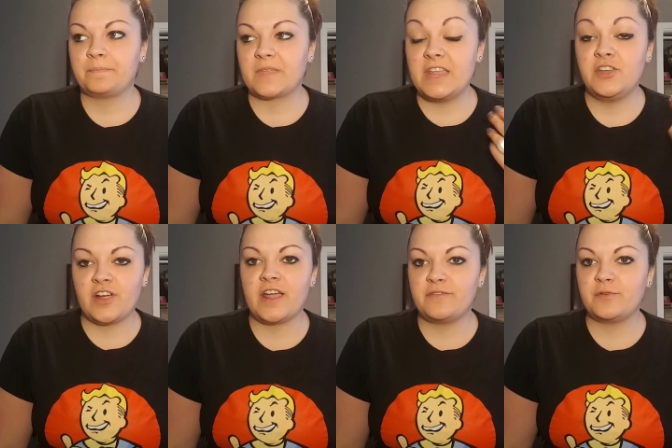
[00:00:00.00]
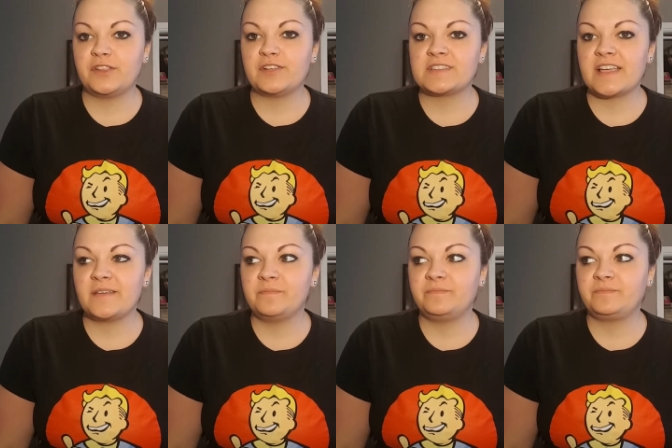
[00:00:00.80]
in your head of what it looks like.
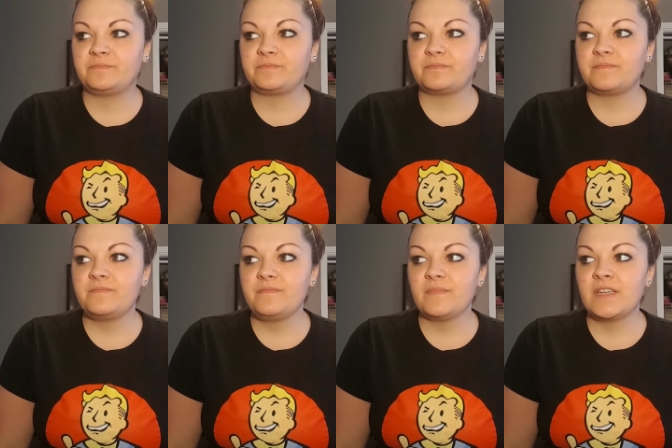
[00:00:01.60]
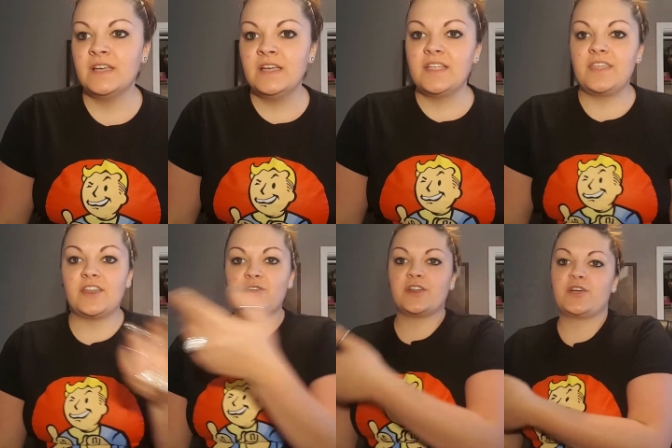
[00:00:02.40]
Then
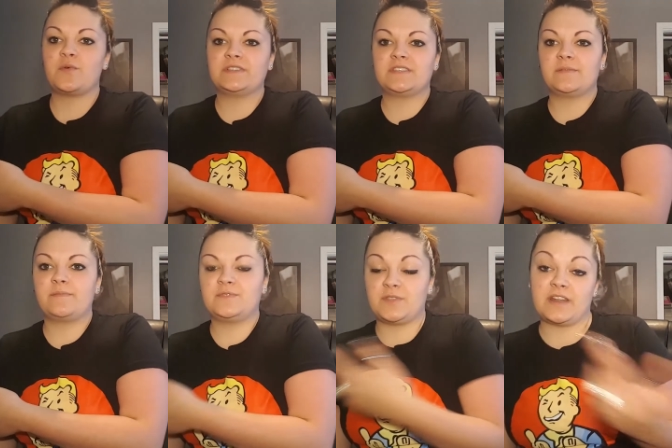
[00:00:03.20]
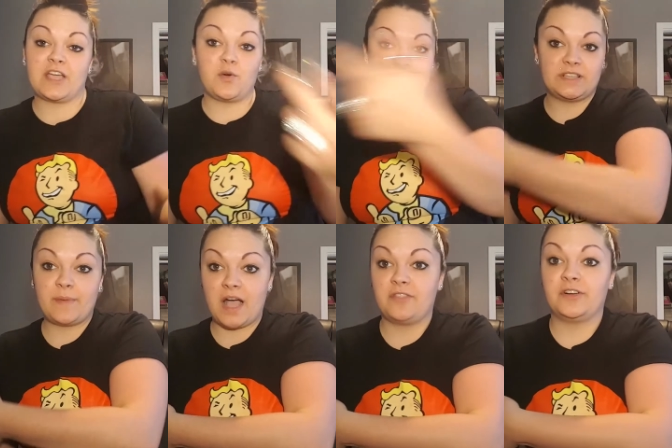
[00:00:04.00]
you gotta go so then I go into the
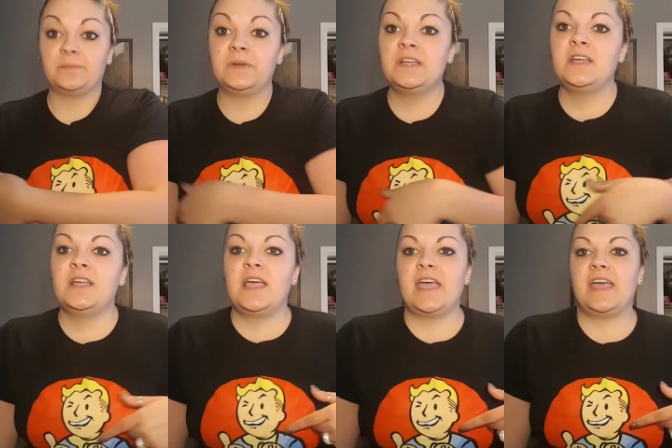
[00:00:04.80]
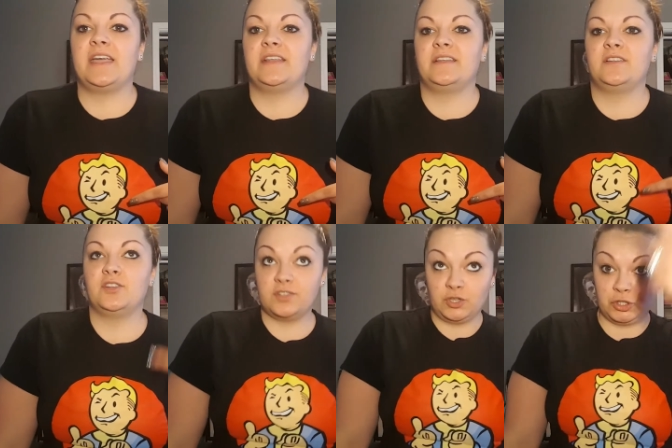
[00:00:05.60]
bathroom and
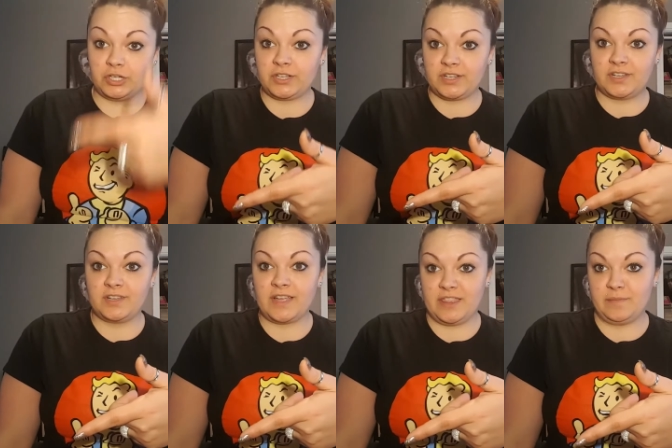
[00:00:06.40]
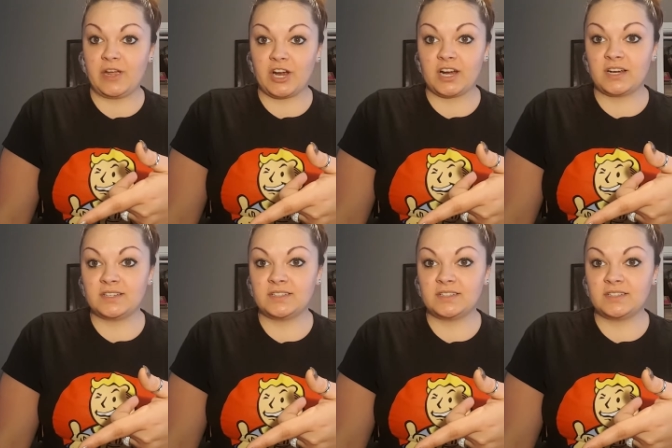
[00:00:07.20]
look in the mirror,